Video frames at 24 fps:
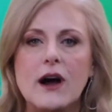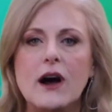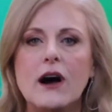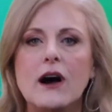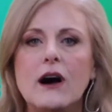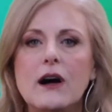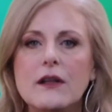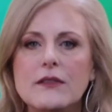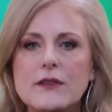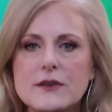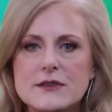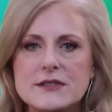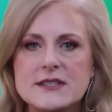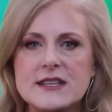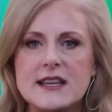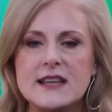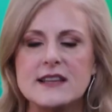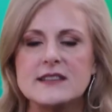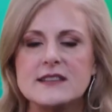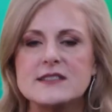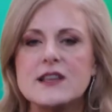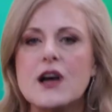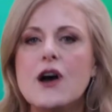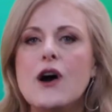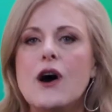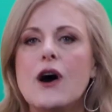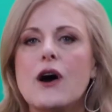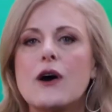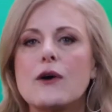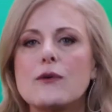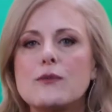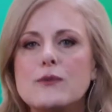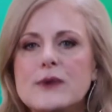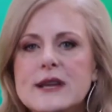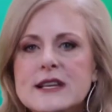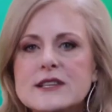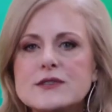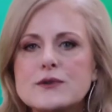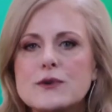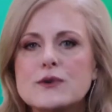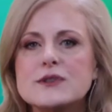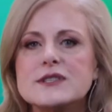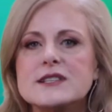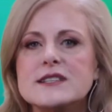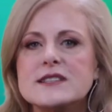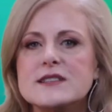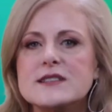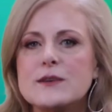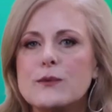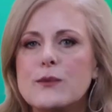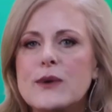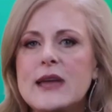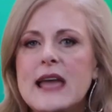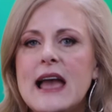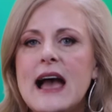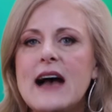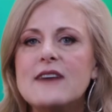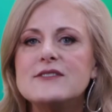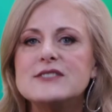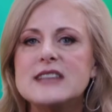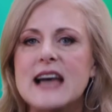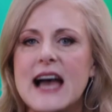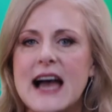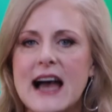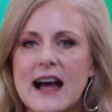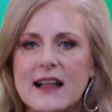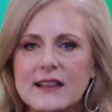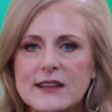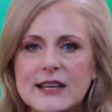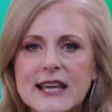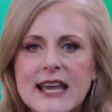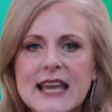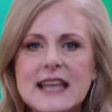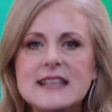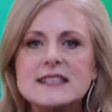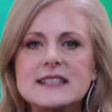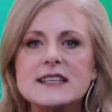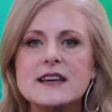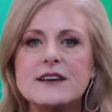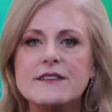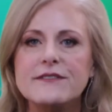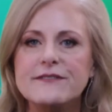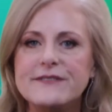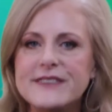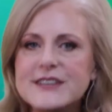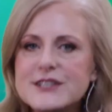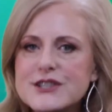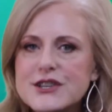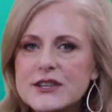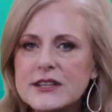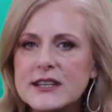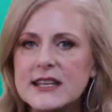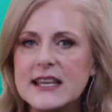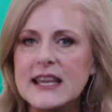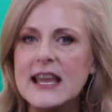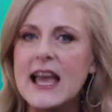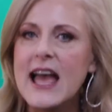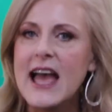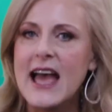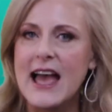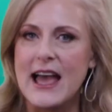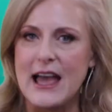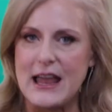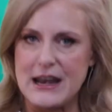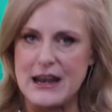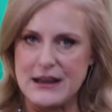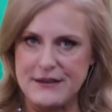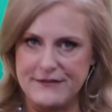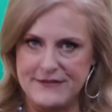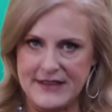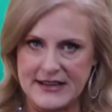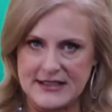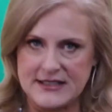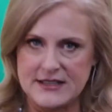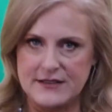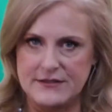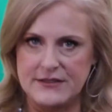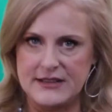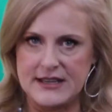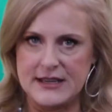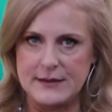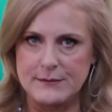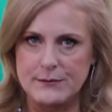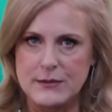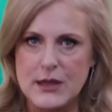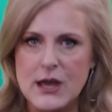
all those things are resources that we have to allocate efficiently and effectively.